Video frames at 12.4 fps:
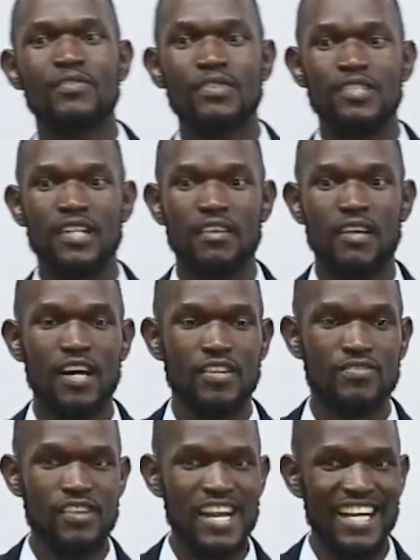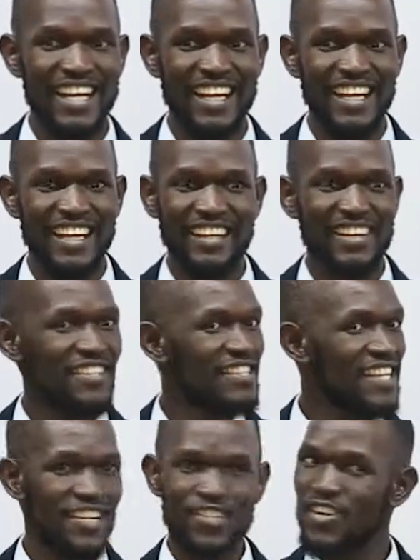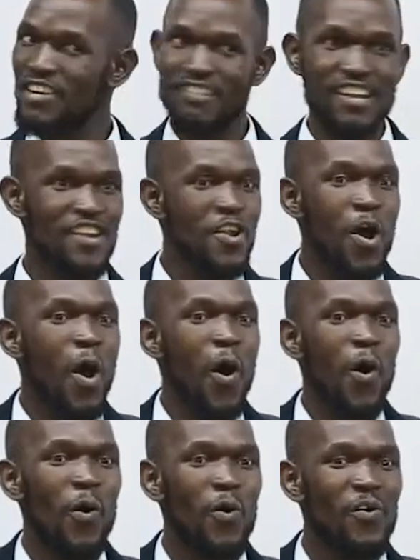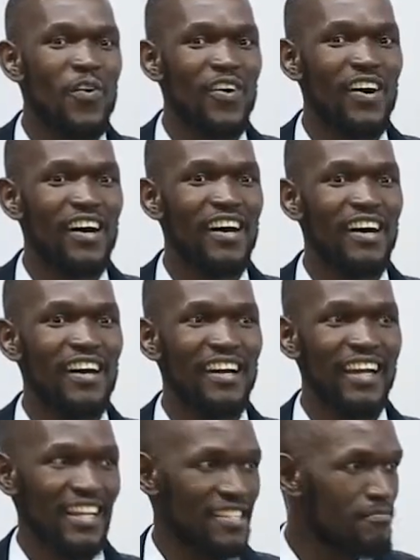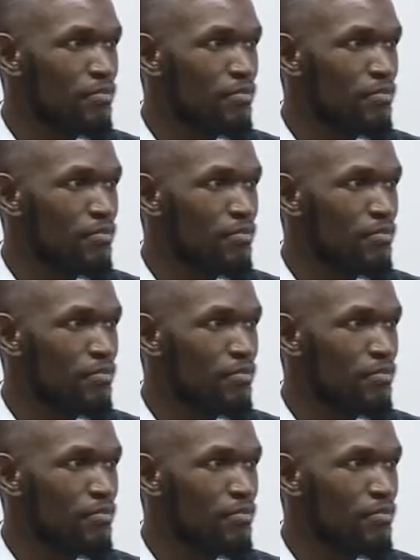Was not hard training because he does not even know it's